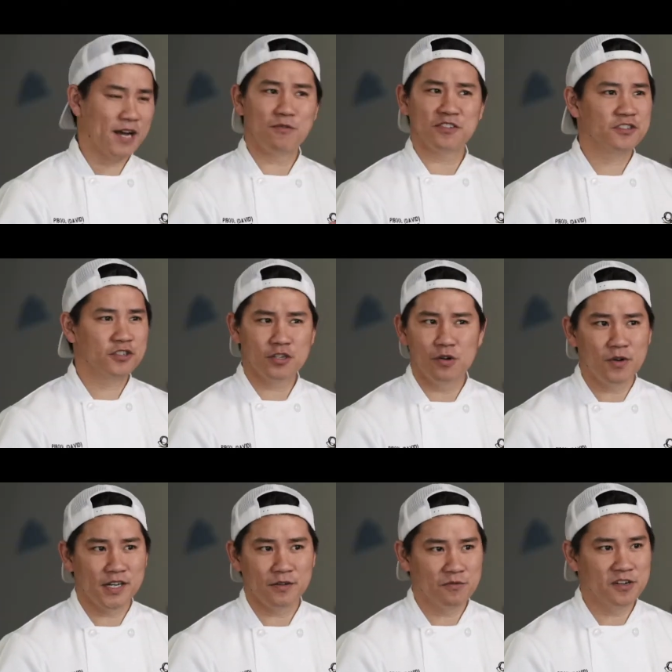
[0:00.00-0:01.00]
I wasn't sure
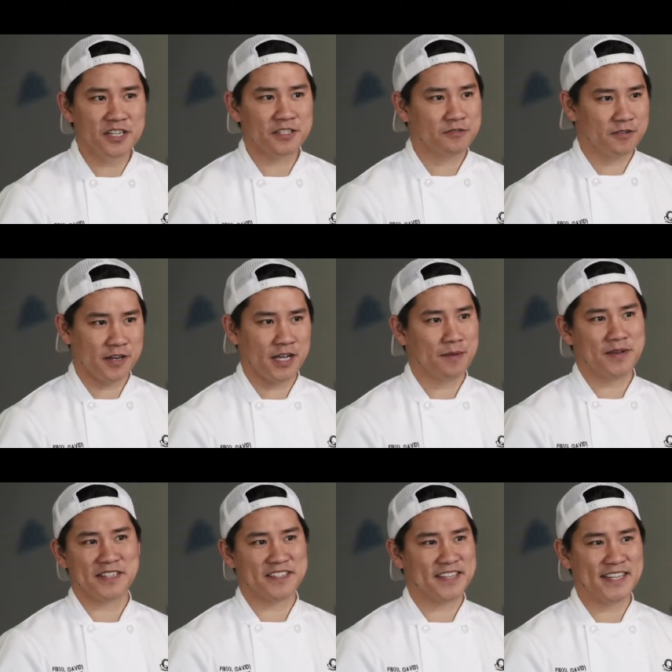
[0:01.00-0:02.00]
what it was growing up
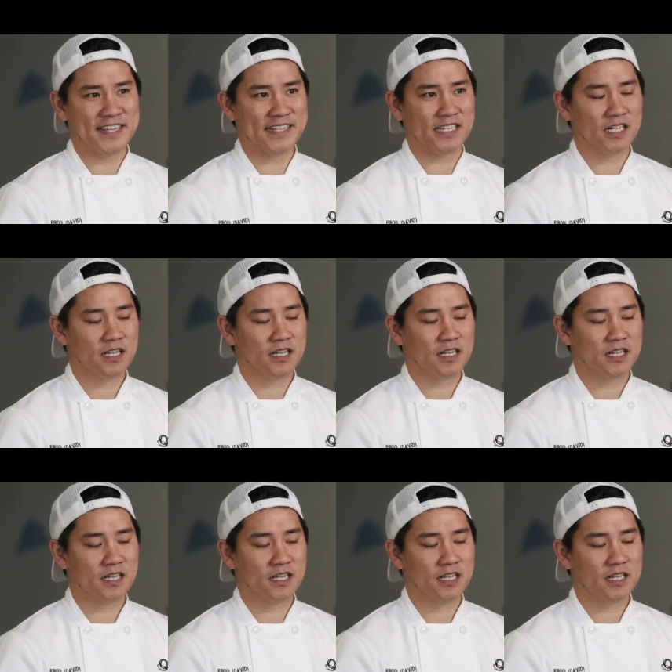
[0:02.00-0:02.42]
as a kid.